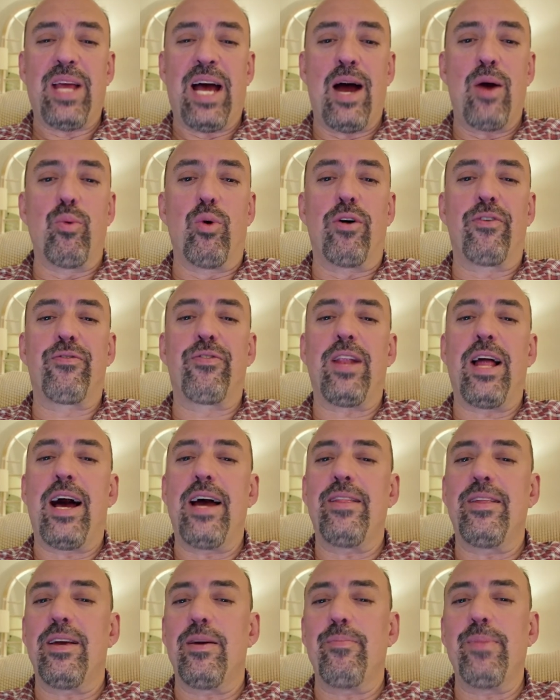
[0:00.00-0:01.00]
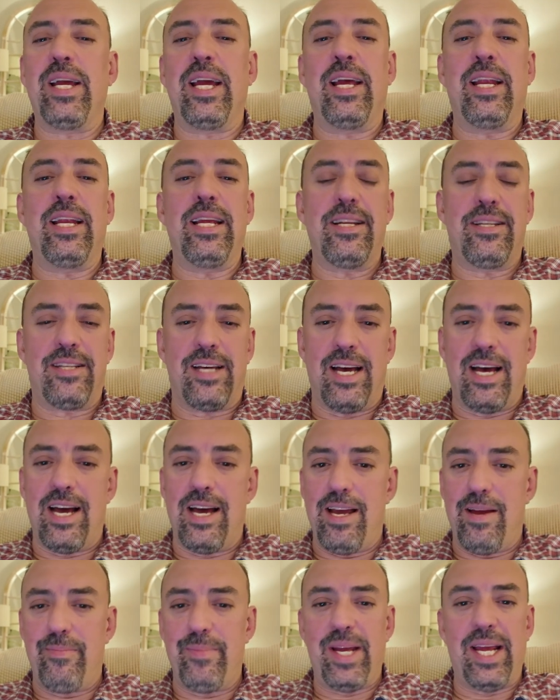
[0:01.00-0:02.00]
I will fly them
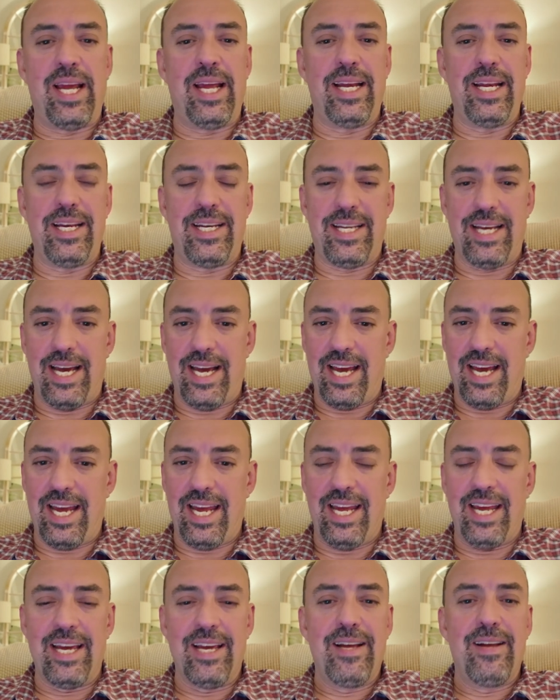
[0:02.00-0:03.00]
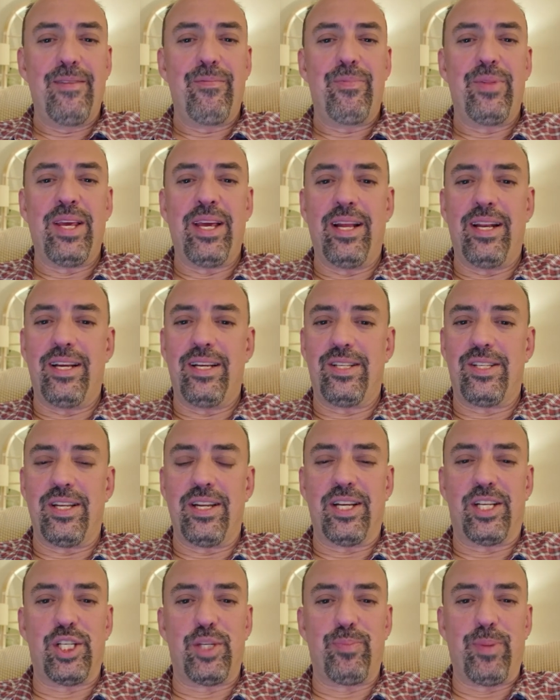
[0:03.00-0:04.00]
anytime, any day. It is an
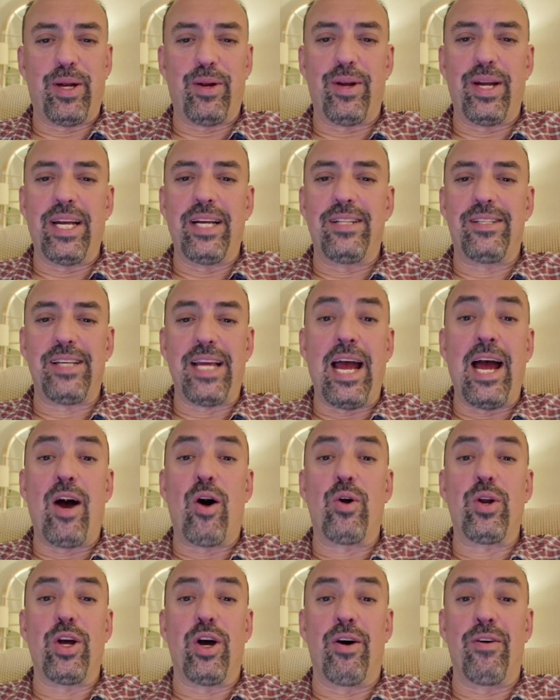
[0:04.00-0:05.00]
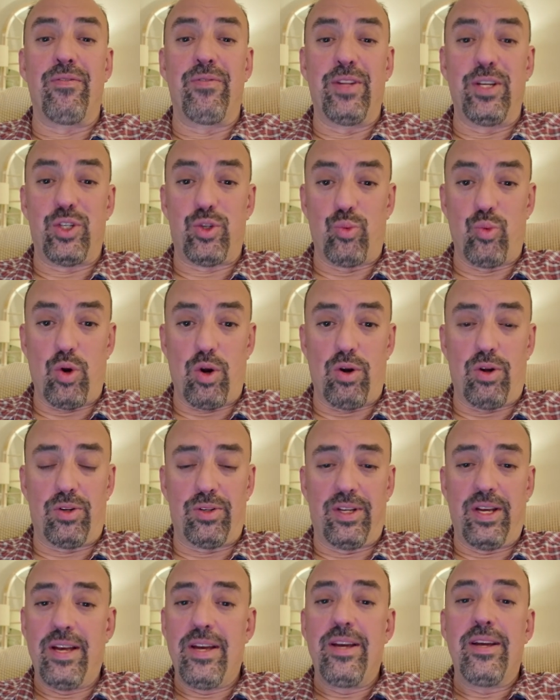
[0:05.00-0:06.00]
experience out of this
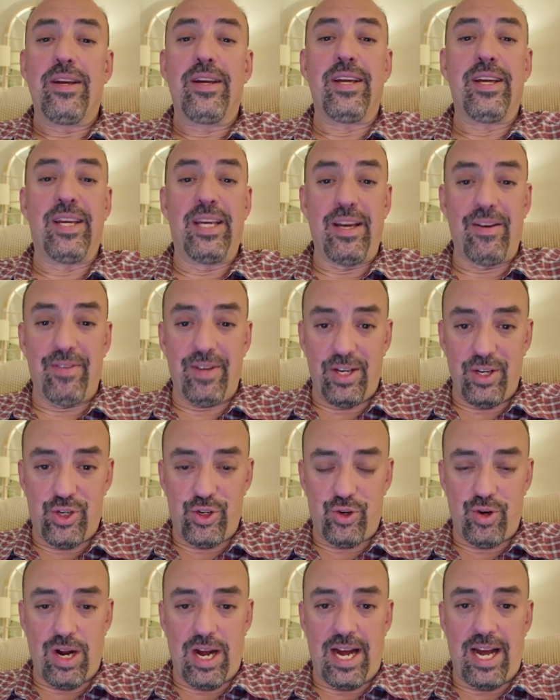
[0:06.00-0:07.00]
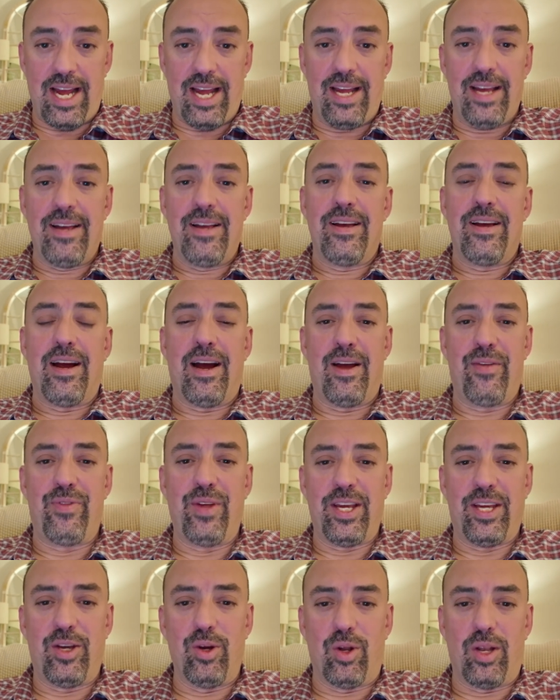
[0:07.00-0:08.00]
world. Give it a try. I
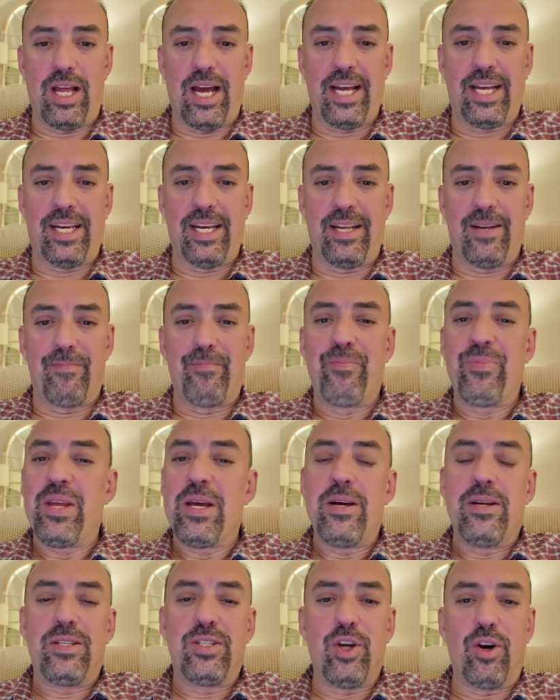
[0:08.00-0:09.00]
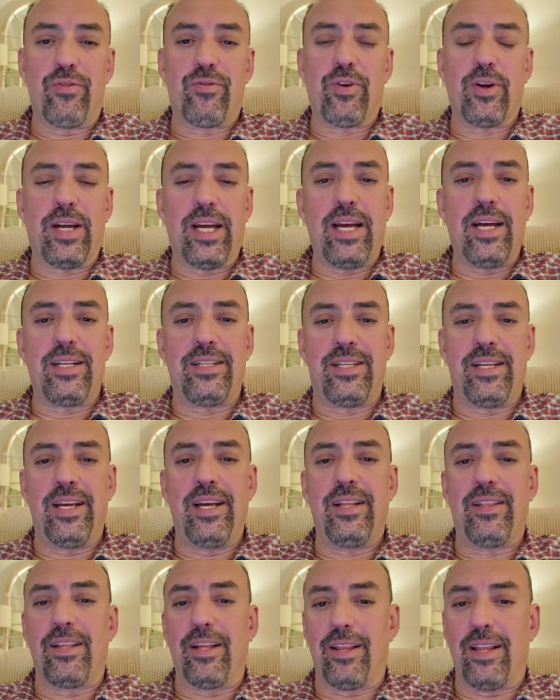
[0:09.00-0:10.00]
think you'll like it. Don't forget to
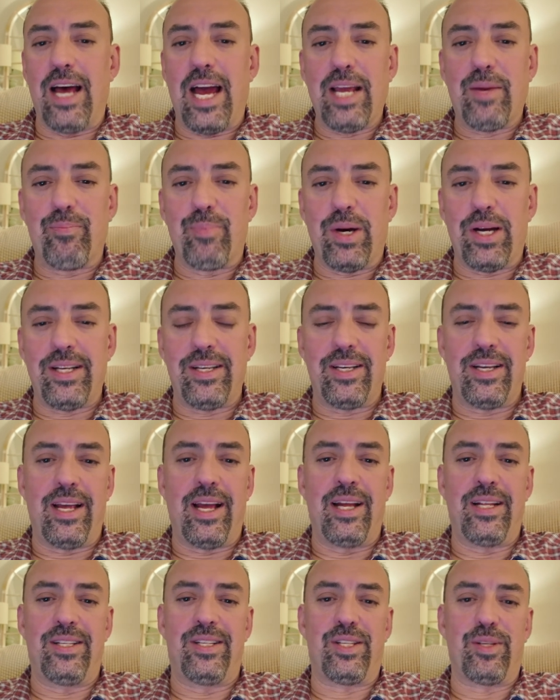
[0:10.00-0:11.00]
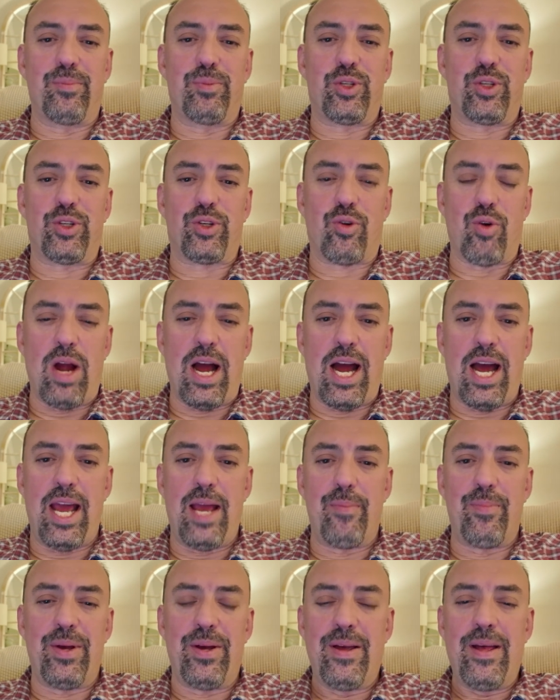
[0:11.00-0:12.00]
hit the like button and
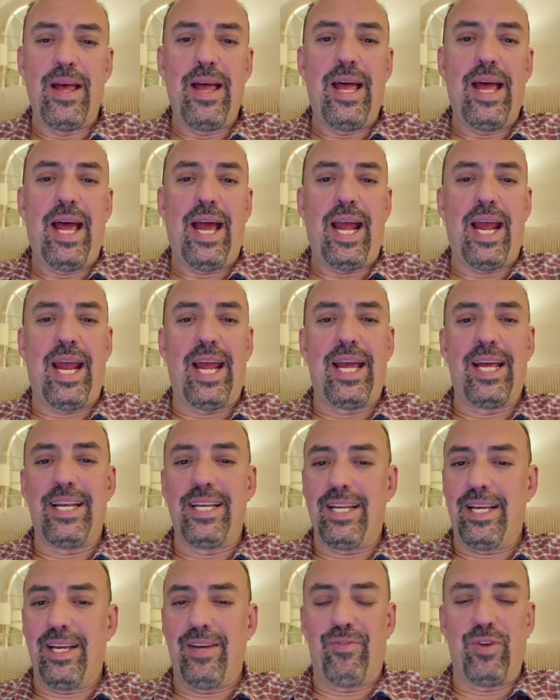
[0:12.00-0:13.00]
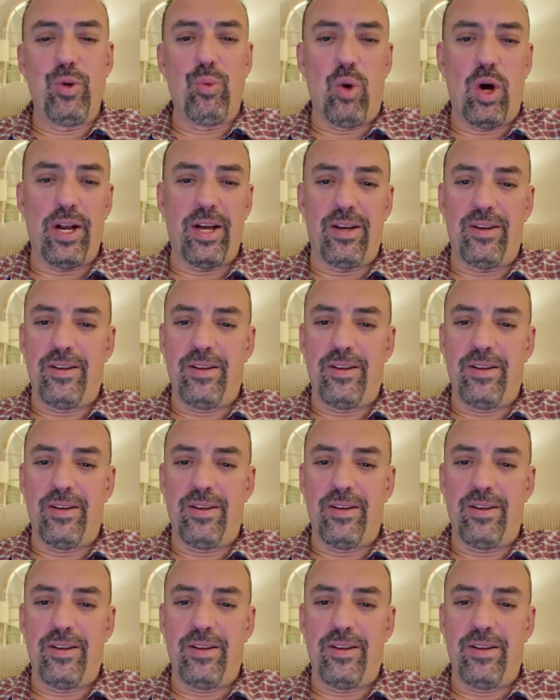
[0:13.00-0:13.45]
subscribe. And if you want